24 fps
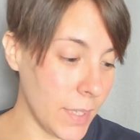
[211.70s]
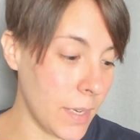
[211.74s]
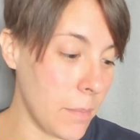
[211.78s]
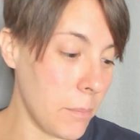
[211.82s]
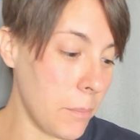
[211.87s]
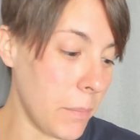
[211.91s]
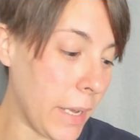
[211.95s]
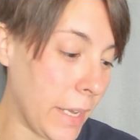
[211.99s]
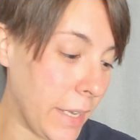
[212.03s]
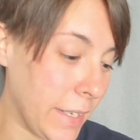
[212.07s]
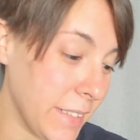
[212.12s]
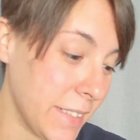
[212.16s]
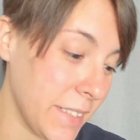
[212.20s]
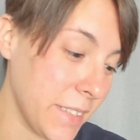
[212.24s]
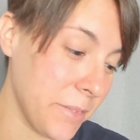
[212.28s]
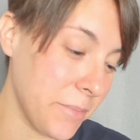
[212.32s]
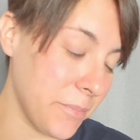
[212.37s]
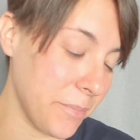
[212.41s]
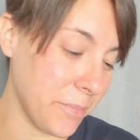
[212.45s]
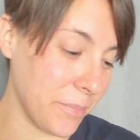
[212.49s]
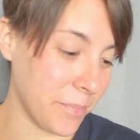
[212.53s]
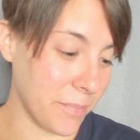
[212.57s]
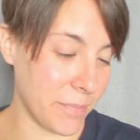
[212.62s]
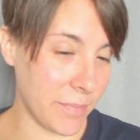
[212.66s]
But
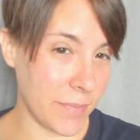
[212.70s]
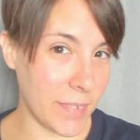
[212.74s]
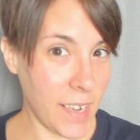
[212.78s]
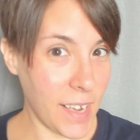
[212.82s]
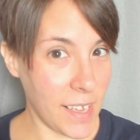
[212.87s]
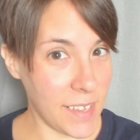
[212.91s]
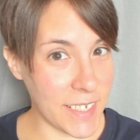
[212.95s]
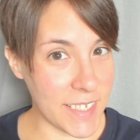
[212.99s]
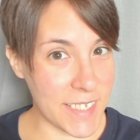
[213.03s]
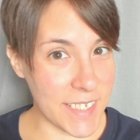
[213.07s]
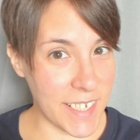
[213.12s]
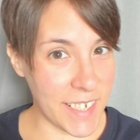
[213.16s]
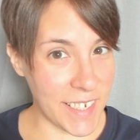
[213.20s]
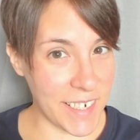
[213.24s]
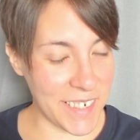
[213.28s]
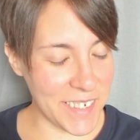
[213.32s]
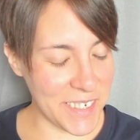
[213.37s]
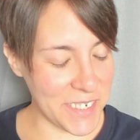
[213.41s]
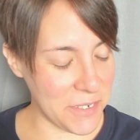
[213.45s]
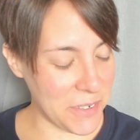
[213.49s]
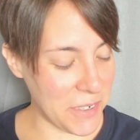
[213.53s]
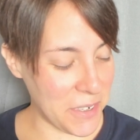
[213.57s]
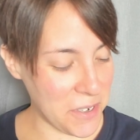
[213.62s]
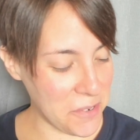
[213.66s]
let's get
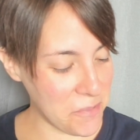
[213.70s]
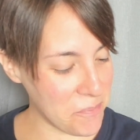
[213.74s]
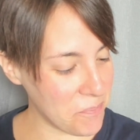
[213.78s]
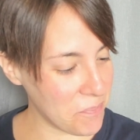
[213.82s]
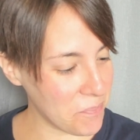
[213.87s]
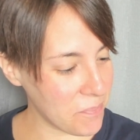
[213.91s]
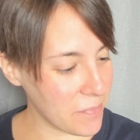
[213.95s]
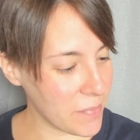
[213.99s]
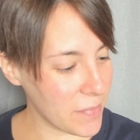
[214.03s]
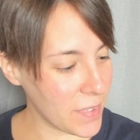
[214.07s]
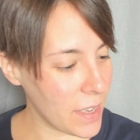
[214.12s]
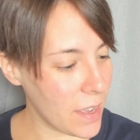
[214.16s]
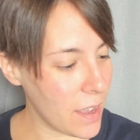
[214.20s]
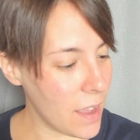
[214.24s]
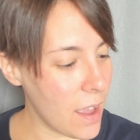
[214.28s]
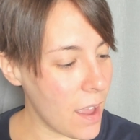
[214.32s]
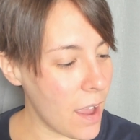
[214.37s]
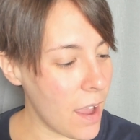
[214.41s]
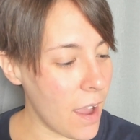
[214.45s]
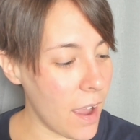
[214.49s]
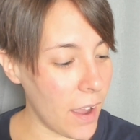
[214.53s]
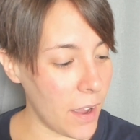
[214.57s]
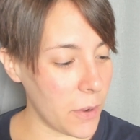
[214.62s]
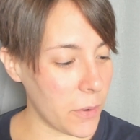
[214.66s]
into it.
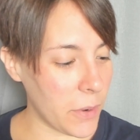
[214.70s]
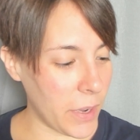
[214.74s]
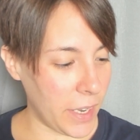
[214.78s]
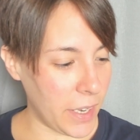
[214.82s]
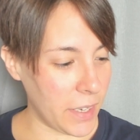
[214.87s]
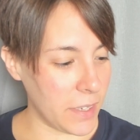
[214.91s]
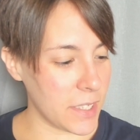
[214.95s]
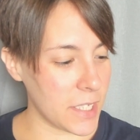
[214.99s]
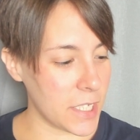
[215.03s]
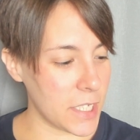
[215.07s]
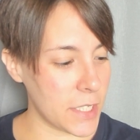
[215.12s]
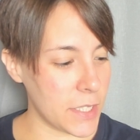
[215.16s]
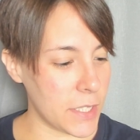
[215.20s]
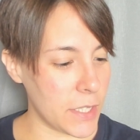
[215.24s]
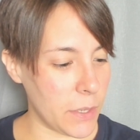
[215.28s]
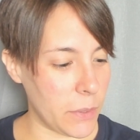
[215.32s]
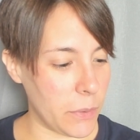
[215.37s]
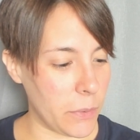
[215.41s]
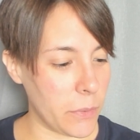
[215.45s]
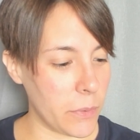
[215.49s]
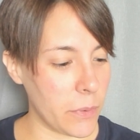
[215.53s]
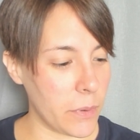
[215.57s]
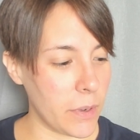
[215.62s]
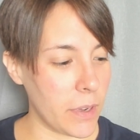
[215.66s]
Okay, so
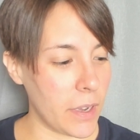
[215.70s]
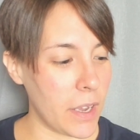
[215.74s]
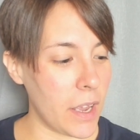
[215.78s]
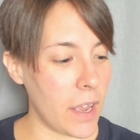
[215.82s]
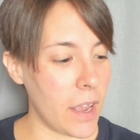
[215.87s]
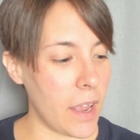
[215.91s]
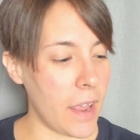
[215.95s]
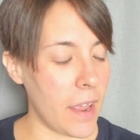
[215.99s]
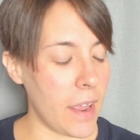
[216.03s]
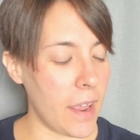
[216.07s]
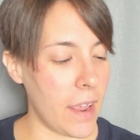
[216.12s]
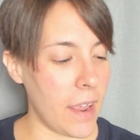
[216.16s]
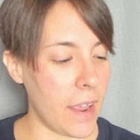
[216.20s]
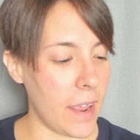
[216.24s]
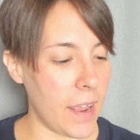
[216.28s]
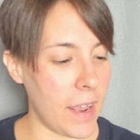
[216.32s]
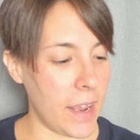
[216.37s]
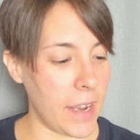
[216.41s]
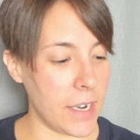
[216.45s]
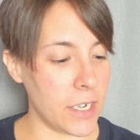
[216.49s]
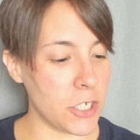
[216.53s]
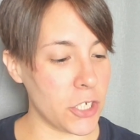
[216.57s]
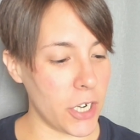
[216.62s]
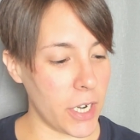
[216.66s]

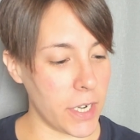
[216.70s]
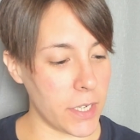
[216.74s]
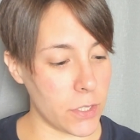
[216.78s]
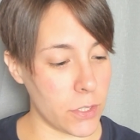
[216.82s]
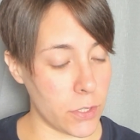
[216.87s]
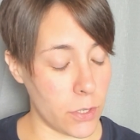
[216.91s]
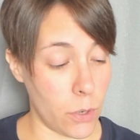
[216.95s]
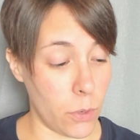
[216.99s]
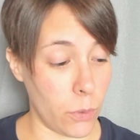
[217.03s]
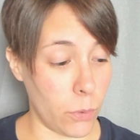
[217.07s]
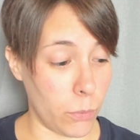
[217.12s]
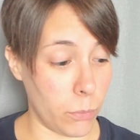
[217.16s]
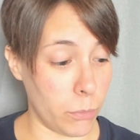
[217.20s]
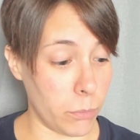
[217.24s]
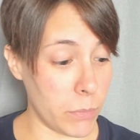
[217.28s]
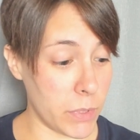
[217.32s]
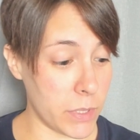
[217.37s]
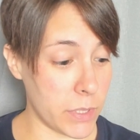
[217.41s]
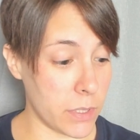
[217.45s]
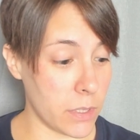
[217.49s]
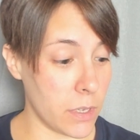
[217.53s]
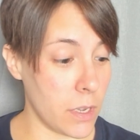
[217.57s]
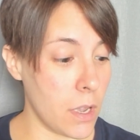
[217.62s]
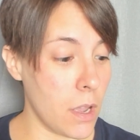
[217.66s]
H H
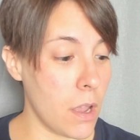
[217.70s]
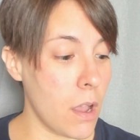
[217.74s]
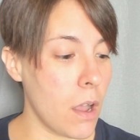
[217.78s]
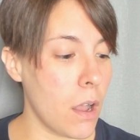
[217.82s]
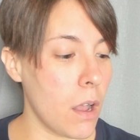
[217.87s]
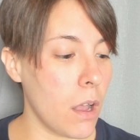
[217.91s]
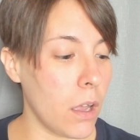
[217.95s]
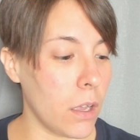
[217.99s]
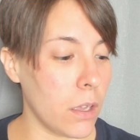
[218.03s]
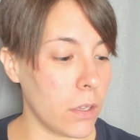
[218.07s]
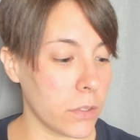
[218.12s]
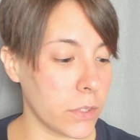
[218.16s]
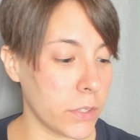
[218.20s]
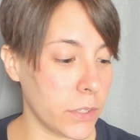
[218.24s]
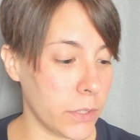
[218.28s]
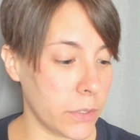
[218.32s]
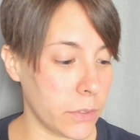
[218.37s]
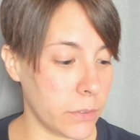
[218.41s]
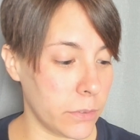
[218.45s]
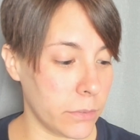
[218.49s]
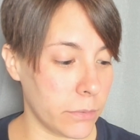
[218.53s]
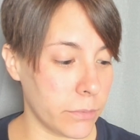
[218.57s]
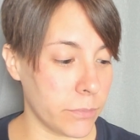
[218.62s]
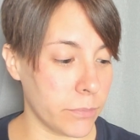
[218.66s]
Holmes,
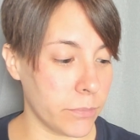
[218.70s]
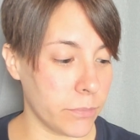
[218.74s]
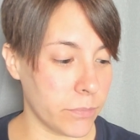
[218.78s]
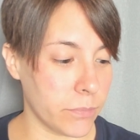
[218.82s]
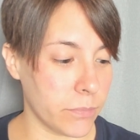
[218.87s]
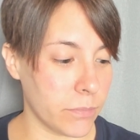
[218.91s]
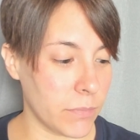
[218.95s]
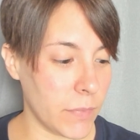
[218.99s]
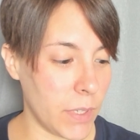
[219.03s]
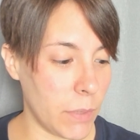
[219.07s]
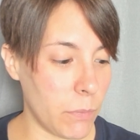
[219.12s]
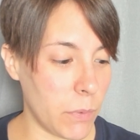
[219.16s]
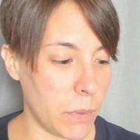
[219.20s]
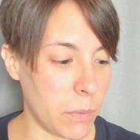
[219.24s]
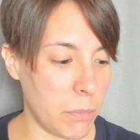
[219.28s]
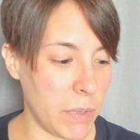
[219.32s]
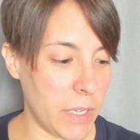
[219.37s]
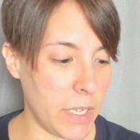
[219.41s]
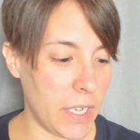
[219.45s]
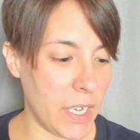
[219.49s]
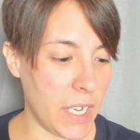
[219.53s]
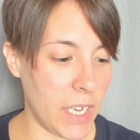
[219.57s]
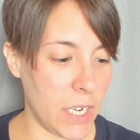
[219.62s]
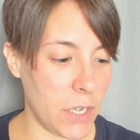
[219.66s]
also it would be
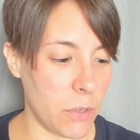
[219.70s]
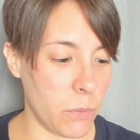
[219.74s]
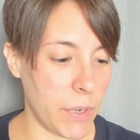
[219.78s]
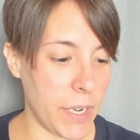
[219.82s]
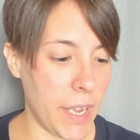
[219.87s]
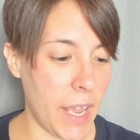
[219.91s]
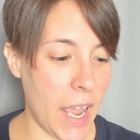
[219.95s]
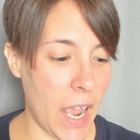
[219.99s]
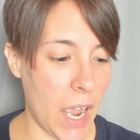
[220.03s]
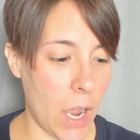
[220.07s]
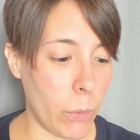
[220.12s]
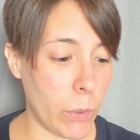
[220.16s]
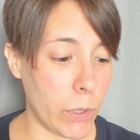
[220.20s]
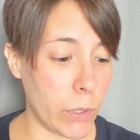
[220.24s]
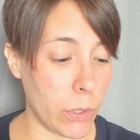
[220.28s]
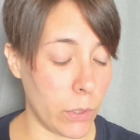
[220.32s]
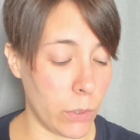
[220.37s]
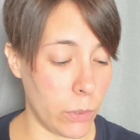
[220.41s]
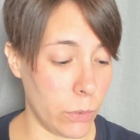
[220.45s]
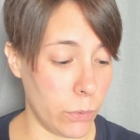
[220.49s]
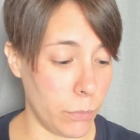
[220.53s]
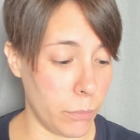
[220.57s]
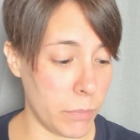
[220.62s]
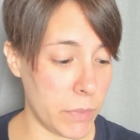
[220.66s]
Henry Howard
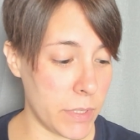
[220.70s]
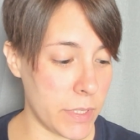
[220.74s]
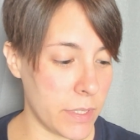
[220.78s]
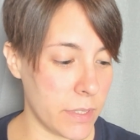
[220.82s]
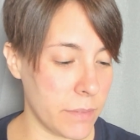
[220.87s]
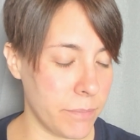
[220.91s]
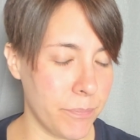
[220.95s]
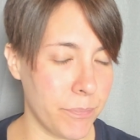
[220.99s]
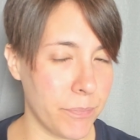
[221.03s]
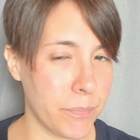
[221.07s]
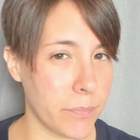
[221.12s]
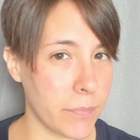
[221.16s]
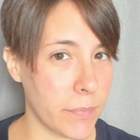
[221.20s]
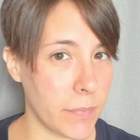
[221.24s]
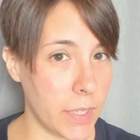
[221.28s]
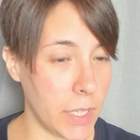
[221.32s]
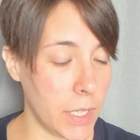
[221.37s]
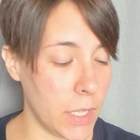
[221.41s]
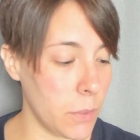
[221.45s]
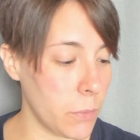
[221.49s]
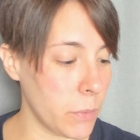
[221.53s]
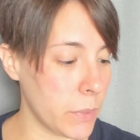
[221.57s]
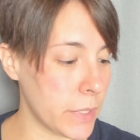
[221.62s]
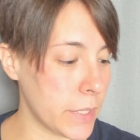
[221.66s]
Holmes.
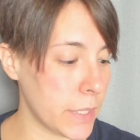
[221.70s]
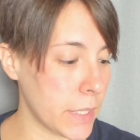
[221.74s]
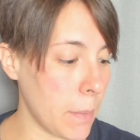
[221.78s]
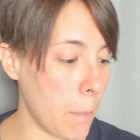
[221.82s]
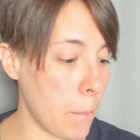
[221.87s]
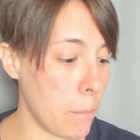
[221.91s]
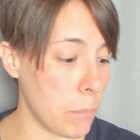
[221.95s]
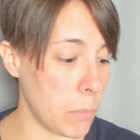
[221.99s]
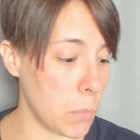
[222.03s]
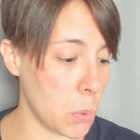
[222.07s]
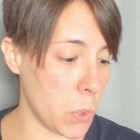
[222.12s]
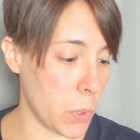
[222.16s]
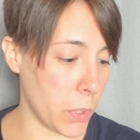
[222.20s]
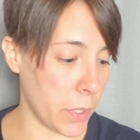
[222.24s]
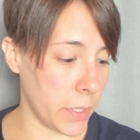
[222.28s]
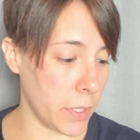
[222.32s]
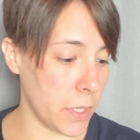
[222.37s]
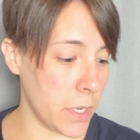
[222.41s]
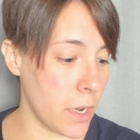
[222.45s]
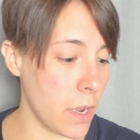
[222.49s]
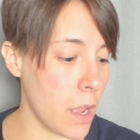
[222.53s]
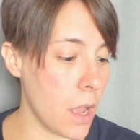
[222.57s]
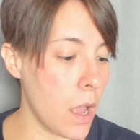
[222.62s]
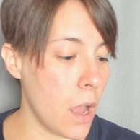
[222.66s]
He was
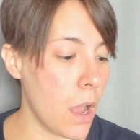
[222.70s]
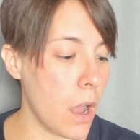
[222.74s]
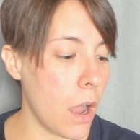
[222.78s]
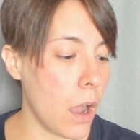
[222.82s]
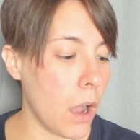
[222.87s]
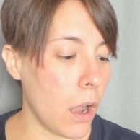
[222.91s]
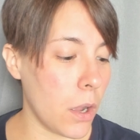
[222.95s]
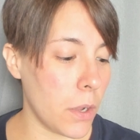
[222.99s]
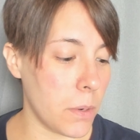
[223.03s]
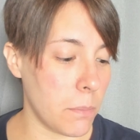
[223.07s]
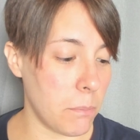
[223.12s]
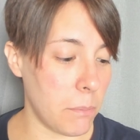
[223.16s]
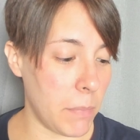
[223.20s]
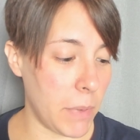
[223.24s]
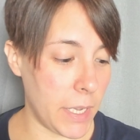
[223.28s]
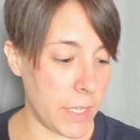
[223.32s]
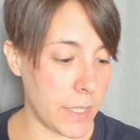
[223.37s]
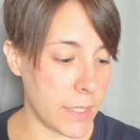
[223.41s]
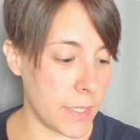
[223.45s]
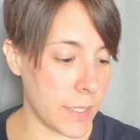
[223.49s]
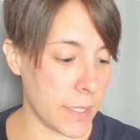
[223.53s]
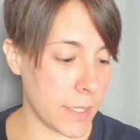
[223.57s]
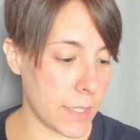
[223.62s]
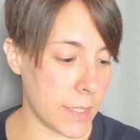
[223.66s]
born on May
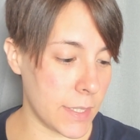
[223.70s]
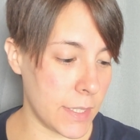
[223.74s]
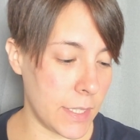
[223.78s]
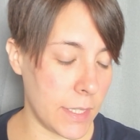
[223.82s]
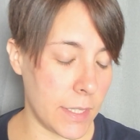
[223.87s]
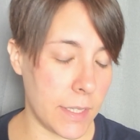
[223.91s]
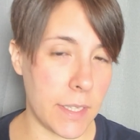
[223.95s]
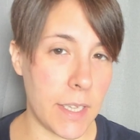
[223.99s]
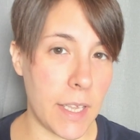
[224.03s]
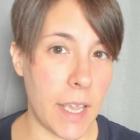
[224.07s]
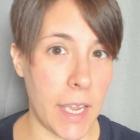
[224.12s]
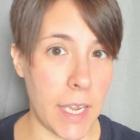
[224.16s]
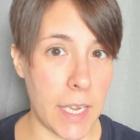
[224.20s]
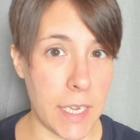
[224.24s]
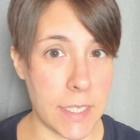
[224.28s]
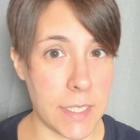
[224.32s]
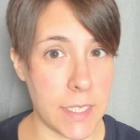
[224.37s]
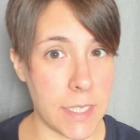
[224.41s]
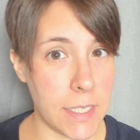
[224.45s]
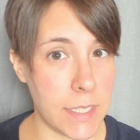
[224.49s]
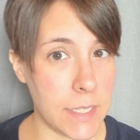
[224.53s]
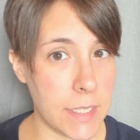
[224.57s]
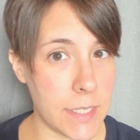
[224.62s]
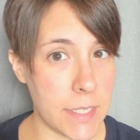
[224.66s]
sixteenth,
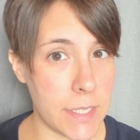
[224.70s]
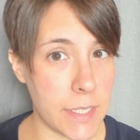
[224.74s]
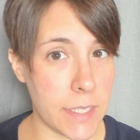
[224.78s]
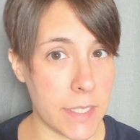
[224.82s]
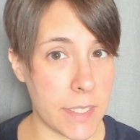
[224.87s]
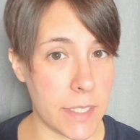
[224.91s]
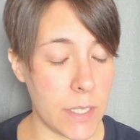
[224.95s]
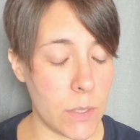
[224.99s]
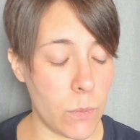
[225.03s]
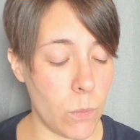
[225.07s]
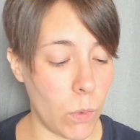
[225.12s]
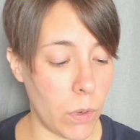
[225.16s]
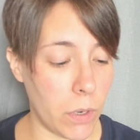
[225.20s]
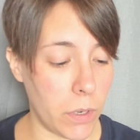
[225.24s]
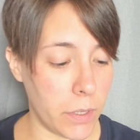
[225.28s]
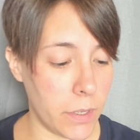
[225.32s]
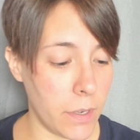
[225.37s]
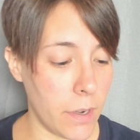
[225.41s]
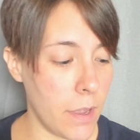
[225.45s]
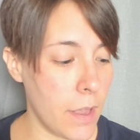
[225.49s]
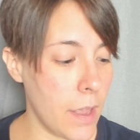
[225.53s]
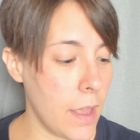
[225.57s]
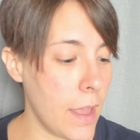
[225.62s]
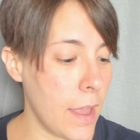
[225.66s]
eighteen sixty-one
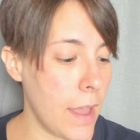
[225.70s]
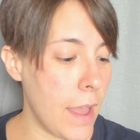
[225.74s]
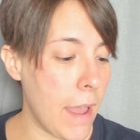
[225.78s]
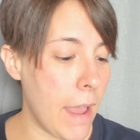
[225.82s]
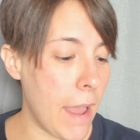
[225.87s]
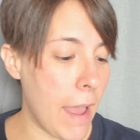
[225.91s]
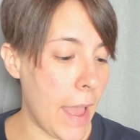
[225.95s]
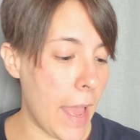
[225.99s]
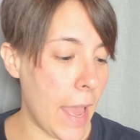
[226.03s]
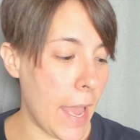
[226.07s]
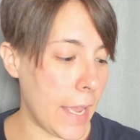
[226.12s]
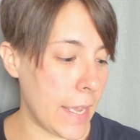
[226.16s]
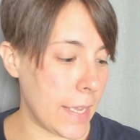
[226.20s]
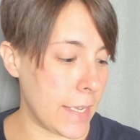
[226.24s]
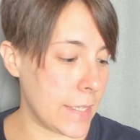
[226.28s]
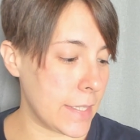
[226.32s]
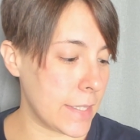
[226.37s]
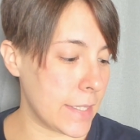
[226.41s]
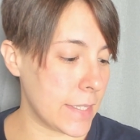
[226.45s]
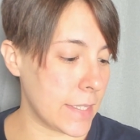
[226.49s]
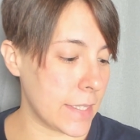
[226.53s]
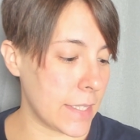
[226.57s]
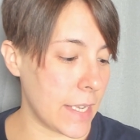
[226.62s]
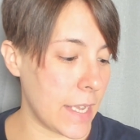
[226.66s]

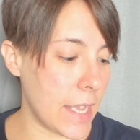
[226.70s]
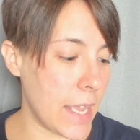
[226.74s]
as